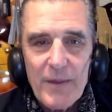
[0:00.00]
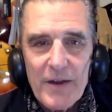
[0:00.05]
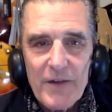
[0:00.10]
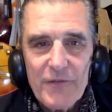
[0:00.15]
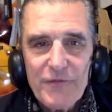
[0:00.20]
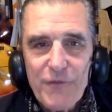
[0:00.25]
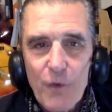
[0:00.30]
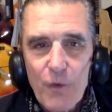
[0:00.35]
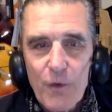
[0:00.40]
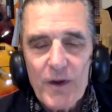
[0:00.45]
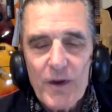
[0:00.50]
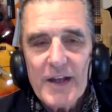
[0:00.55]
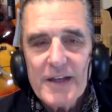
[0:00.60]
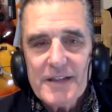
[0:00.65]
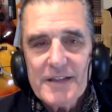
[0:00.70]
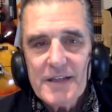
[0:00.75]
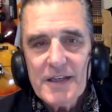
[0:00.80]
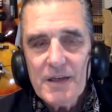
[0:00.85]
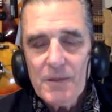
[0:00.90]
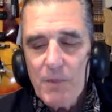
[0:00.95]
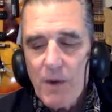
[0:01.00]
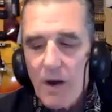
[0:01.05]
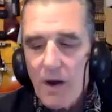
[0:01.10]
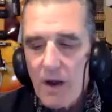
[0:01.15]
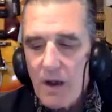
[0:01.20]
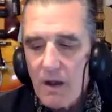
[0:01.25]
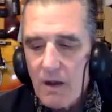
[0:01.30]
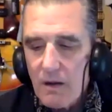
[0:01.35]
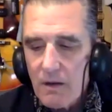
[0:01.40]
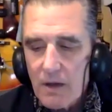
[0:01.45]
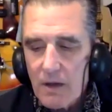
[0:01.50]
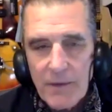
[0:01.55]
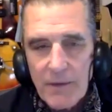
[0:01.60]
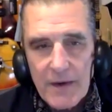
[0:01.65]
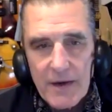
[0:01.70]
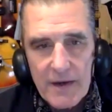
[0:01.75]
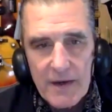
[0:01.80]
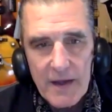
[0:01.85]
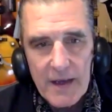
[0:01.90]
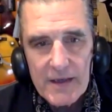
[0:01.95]
a 4:19 mile. I ran
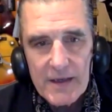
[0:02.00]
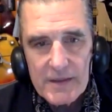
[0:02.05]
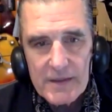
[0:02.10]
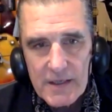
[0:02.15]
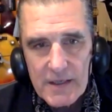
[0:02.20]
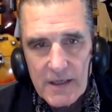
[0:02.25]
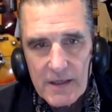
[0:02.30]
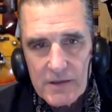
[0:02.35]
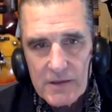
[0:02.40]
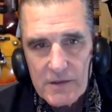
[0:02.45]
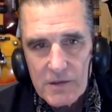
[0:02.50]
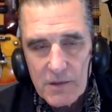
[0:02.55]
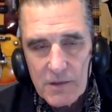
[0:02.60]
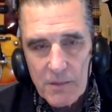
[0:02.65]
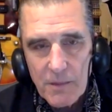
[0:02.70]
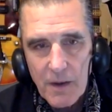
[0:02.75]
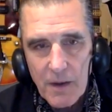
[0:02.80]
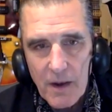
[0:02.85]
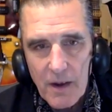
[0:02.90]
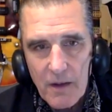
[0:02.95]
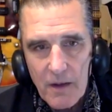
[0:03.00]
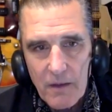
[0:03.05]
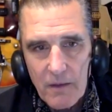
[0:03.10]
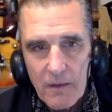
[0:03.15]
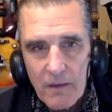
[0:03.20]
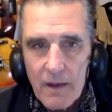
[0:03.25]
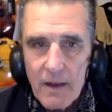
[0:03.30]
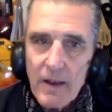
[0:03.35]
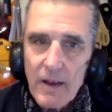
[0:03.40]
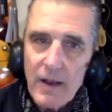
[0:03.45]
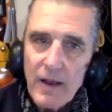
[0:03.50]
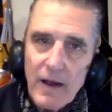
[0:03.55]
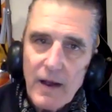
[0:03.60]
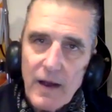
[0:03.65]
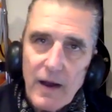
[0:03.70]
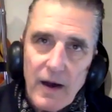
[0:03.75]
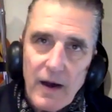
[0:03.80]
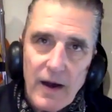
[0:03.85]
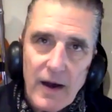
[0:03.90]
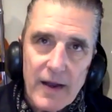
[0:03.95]
a 9:10 2 mile.
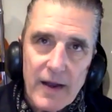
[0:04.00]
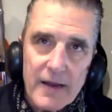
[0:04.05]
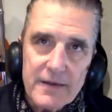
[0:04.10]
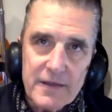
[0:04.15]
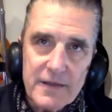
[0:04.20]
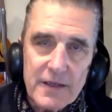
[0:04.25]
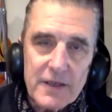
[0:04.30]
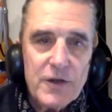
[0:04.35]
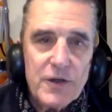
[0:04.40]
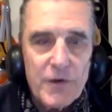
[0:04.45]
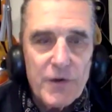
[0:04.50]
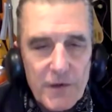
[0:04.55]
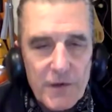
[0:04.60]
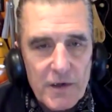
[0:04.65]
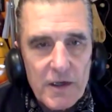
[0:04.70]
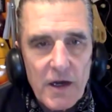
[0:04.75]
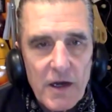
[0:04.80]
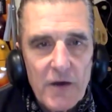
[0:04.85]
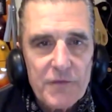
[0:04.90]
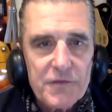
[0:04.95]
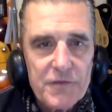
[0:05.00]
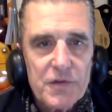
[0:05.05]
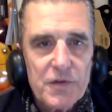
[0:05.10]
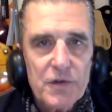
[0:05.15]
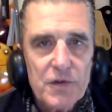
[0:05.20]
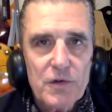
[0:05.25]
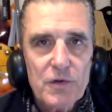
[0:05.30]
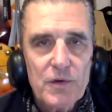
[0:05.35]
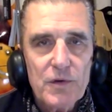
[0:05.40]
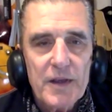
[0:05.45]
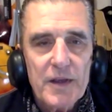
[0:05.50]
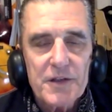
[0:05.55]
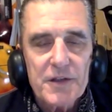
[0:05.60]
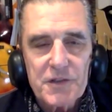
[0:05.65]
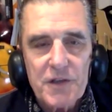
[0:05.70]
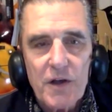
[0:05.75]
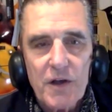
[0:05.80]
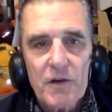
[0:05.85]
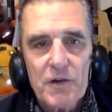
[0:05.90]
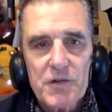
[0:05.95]
I did good enough to get a
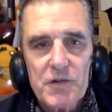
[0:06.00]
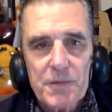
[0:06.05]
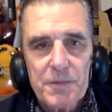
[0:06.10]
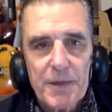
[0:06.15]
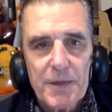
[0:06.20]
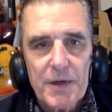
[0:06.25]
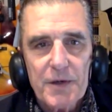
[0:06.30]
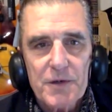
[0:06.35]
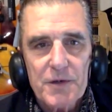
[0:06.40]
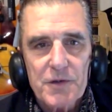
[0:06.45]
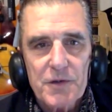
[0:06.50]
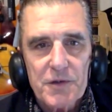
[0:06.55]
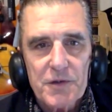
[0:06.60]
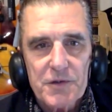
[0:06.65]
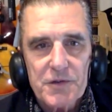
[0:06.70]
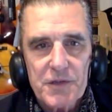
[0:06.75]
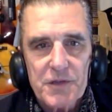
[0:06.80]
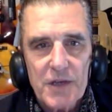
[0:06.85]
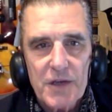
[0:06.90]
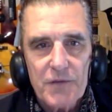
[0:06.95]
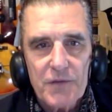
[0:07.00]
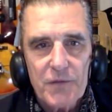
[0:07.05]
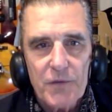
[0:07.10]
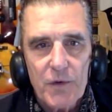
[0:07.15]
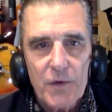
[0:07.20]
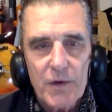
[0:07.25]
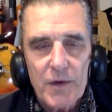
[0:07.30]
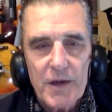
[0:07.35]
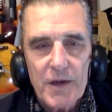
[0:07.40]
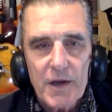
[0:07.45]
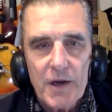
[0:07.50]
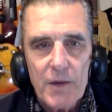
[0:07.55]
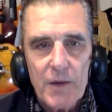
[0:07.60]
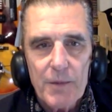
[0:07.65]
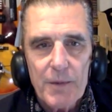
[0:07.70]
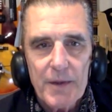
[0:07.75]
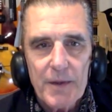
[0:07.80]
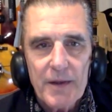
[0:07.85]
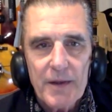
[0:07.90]
scholarship to Arizona State for a year, but